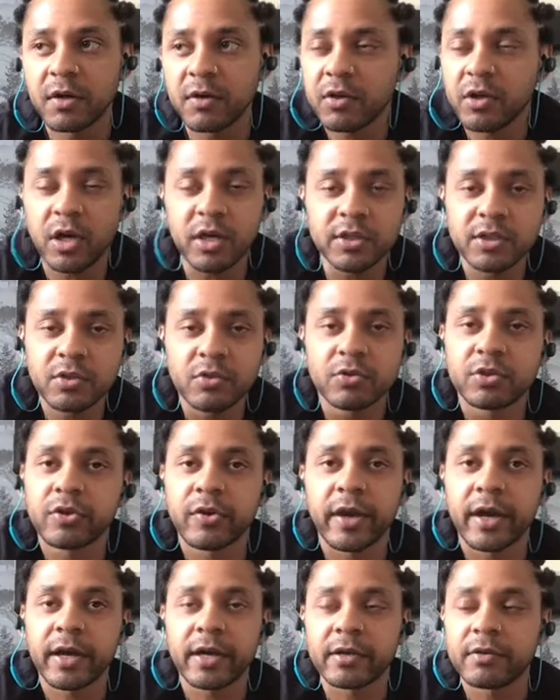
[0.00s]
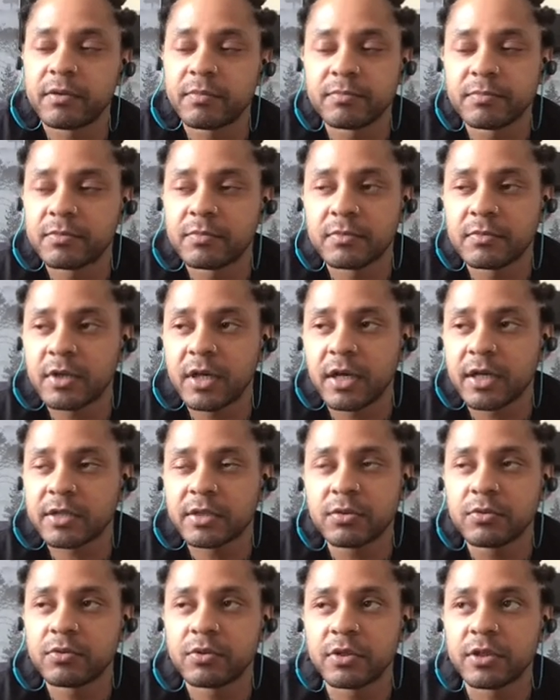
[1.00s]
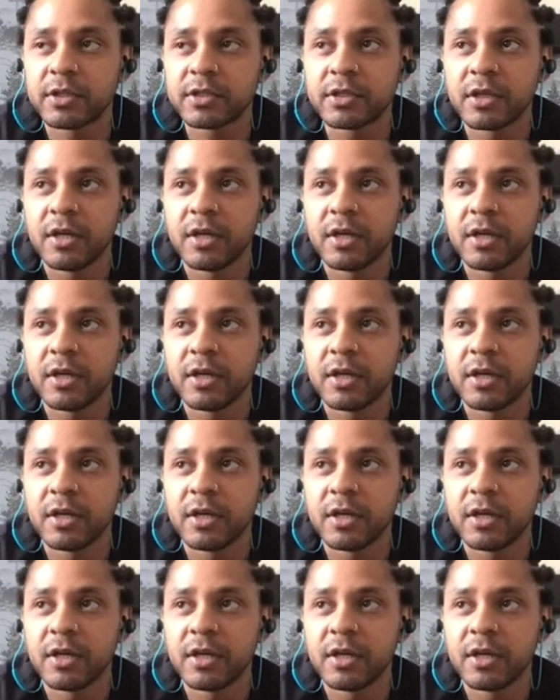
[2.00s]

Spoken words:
I still do it. I still do this.